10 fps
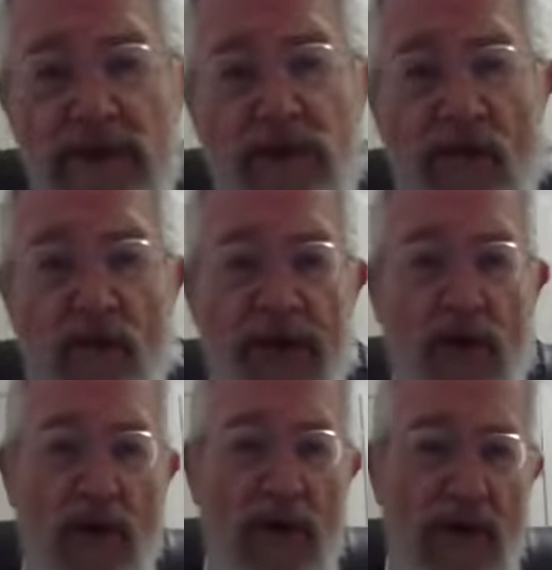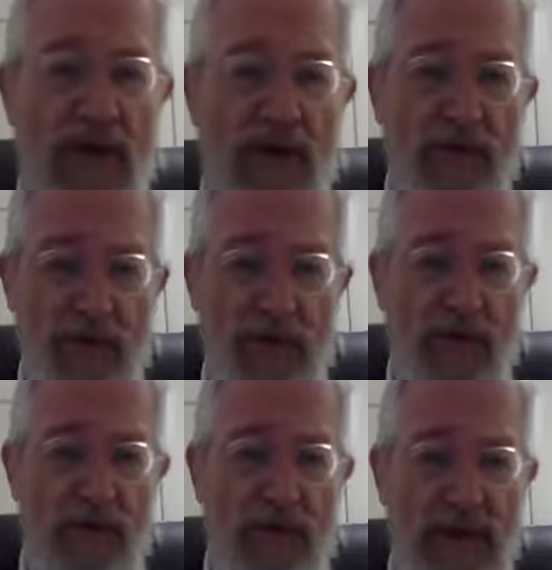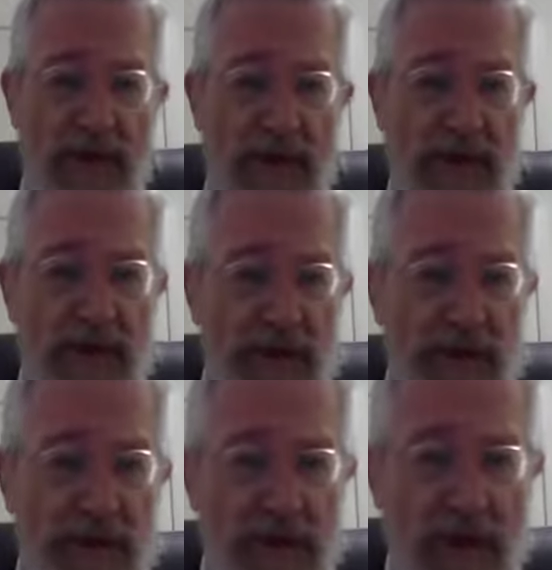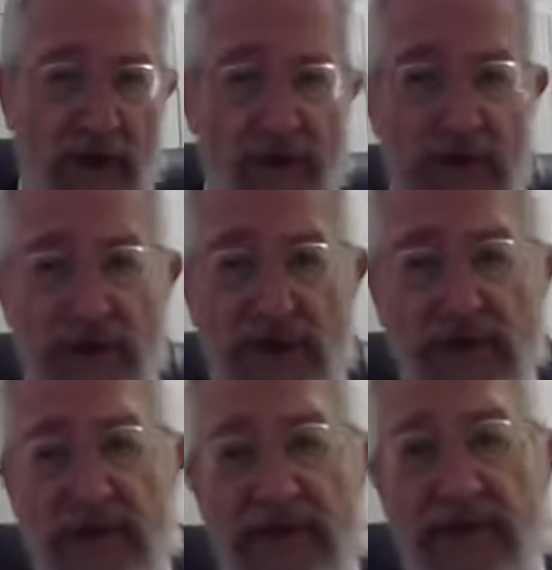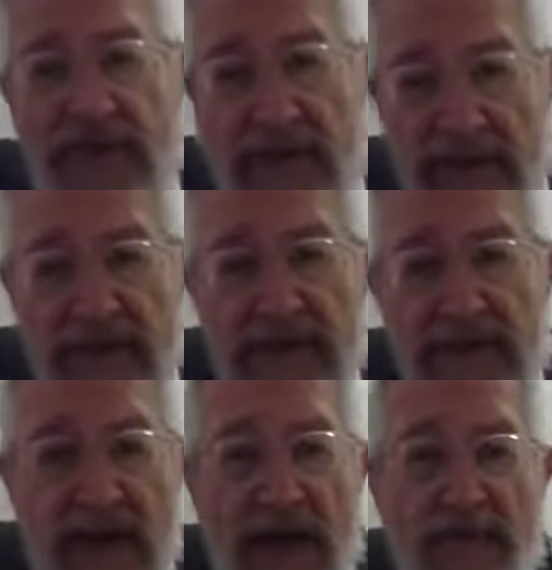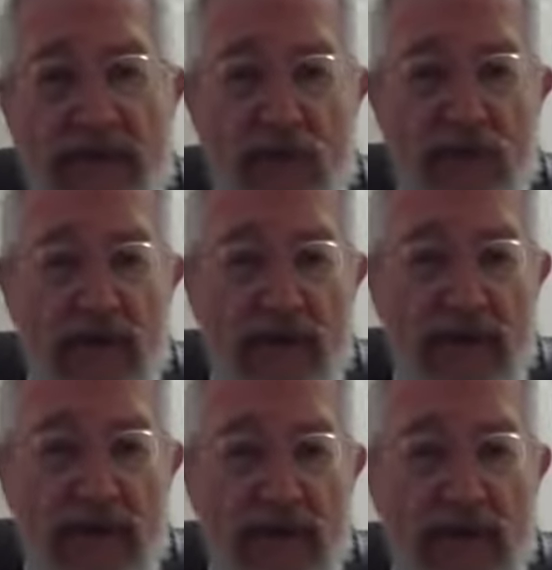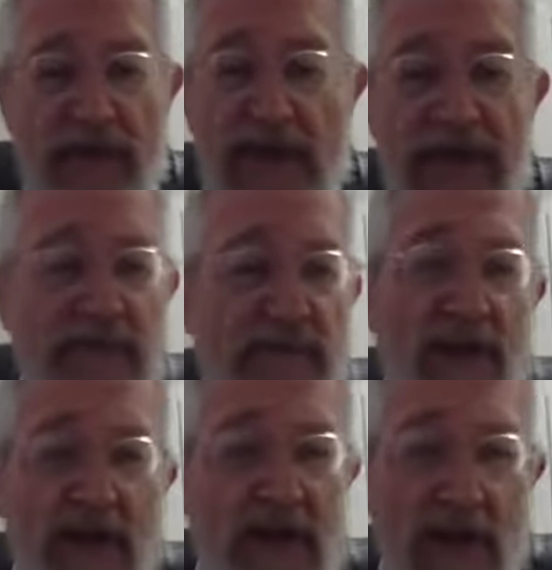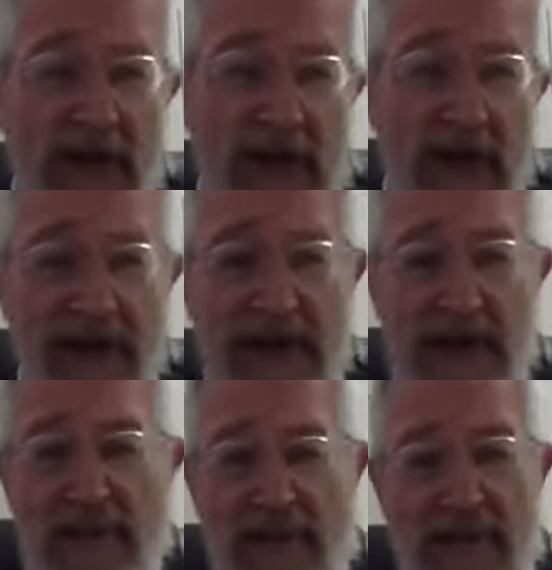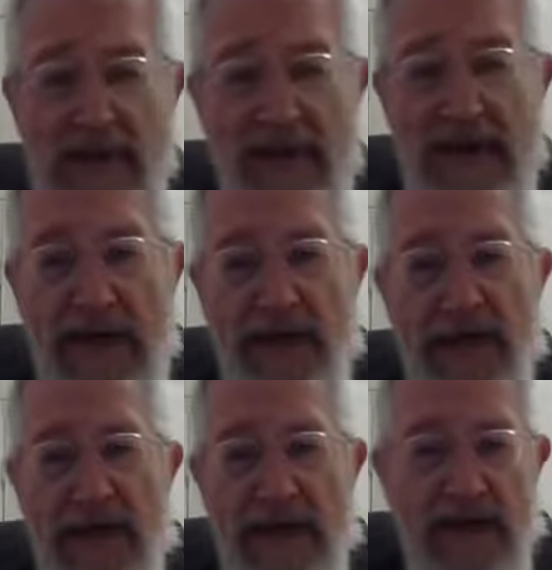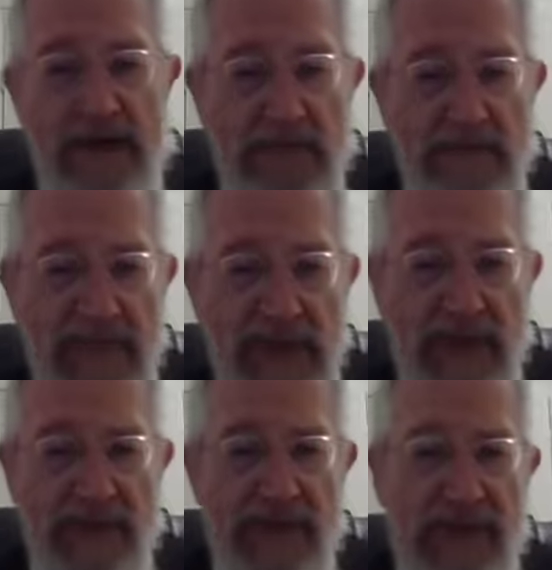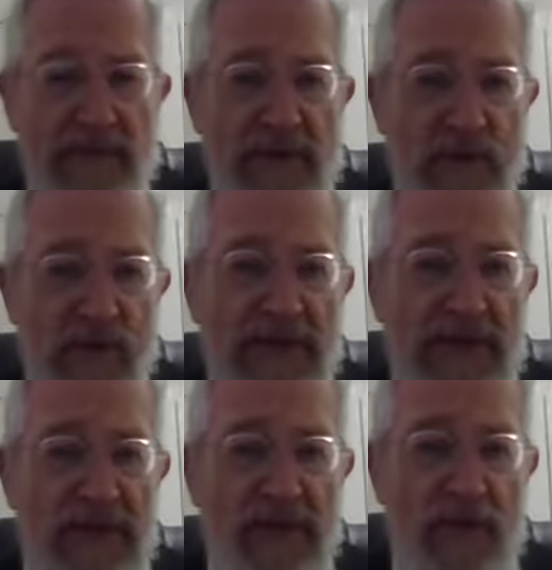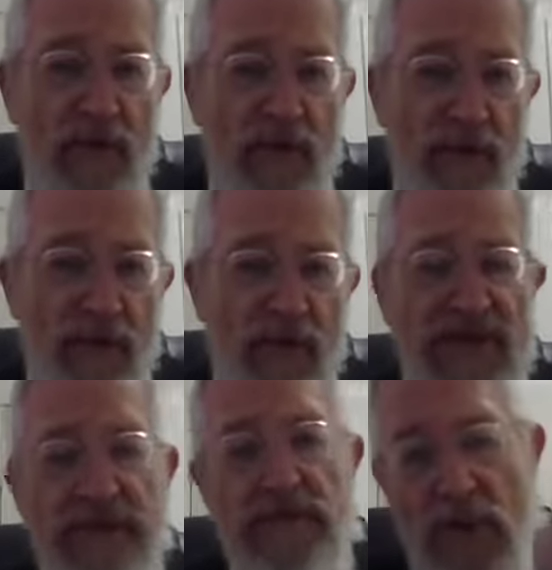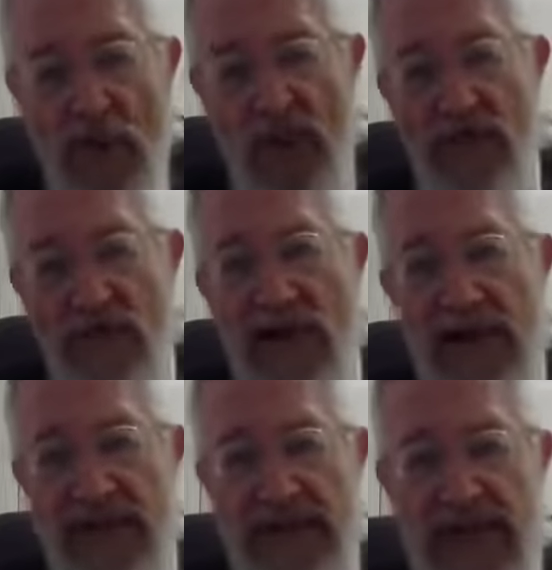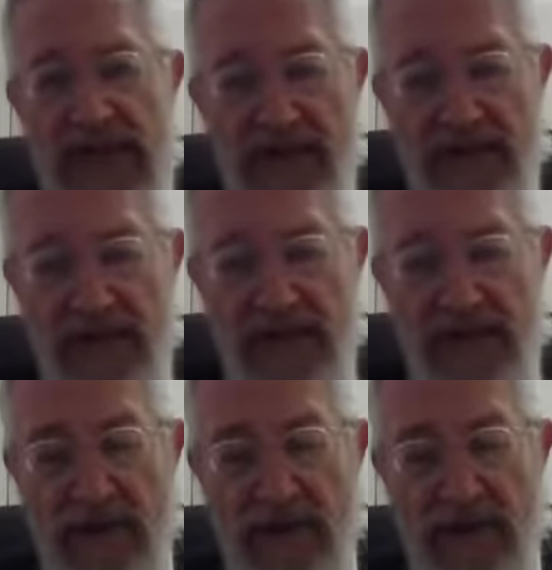So we call a room in Lashon Kodesh that doesn't have a roof it doesn't mean you're cooking in there for right now. It just means that because there's no roof, smoke can rise to heaven.